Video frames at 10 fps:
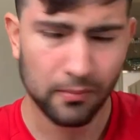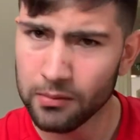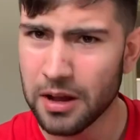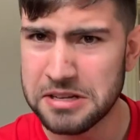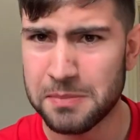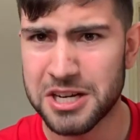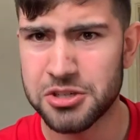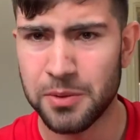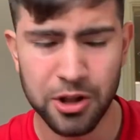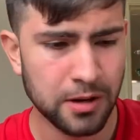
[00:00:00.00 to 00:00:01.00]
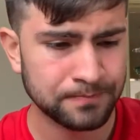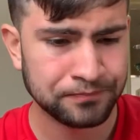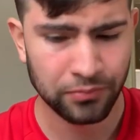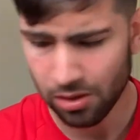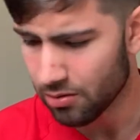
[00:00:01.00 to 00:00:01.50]
it's manageable though.
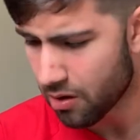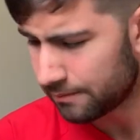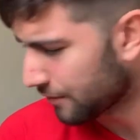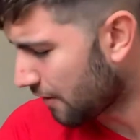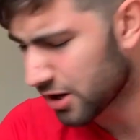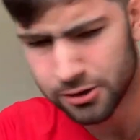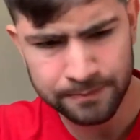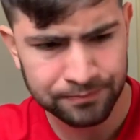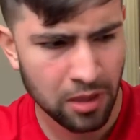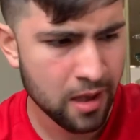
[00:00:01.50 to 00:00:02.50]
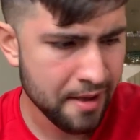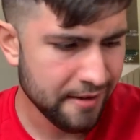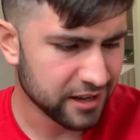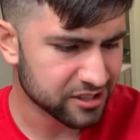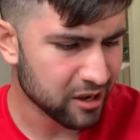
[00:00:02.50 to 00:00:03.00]
Mm, I've
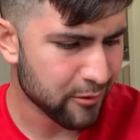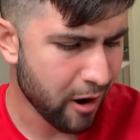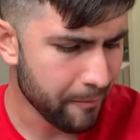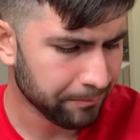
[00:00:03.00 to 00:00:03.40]
had sour.